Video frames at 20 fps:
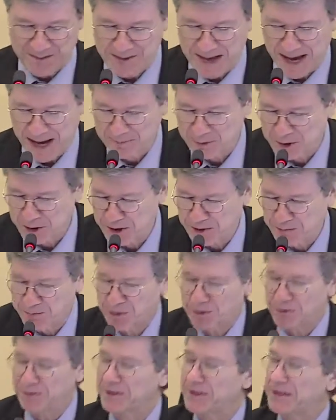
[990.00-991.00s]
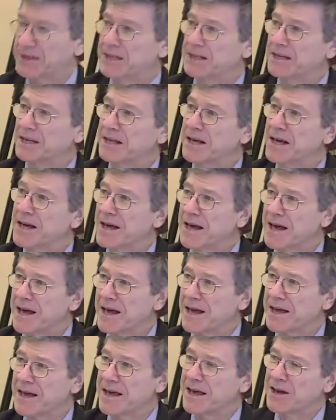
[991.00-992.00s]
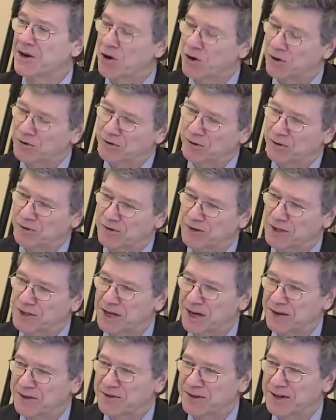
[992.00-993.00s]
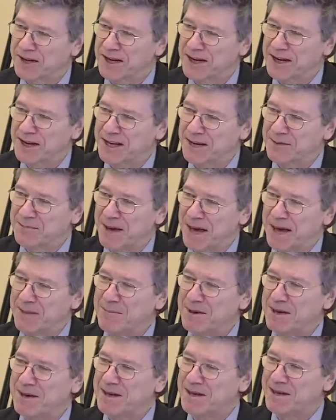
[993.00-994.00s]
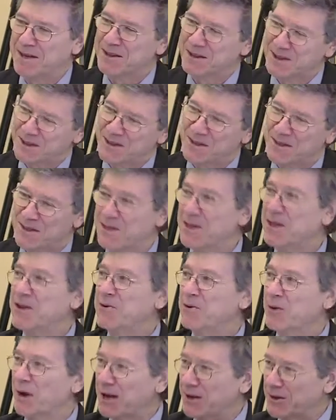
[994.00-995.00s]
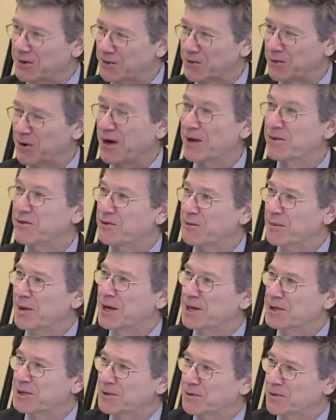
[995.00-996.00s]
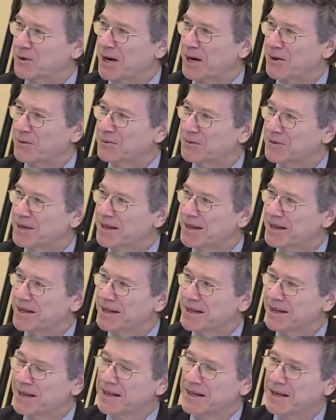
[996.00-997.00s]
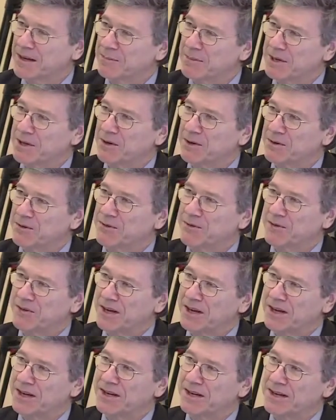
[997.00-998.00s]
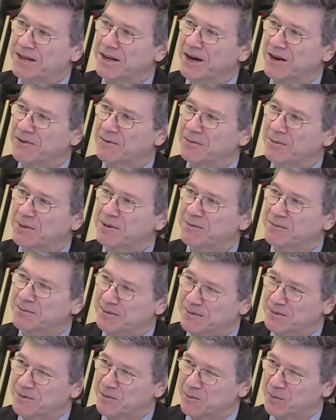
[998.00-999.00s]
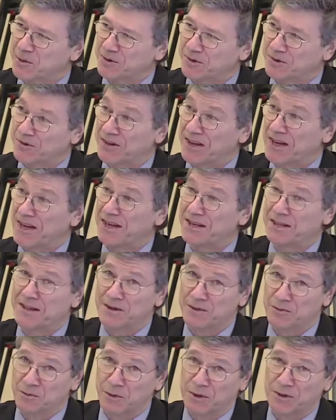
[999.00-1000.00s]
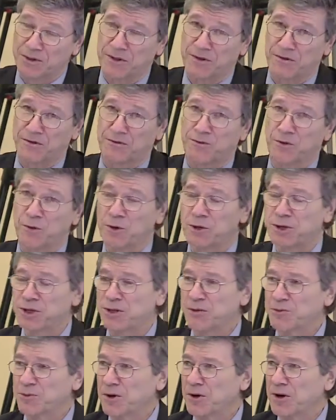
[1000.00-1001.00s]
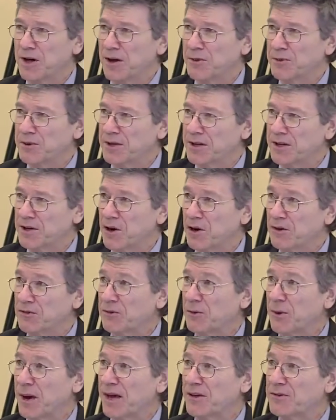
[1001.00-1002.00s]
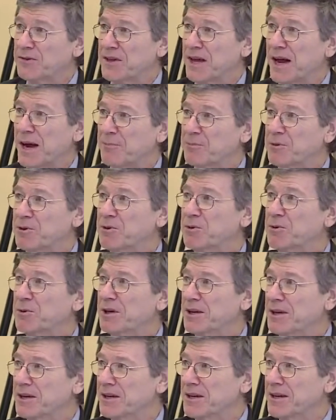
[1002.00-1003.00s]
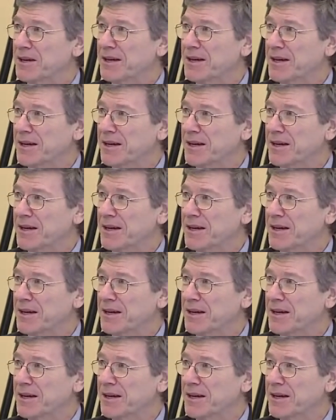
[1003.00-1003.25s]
captured it perfectly. It also suggests that India may be the greatest transformation ground uh, because the Indian government will see that with this 4G rollout, it also has the opportunity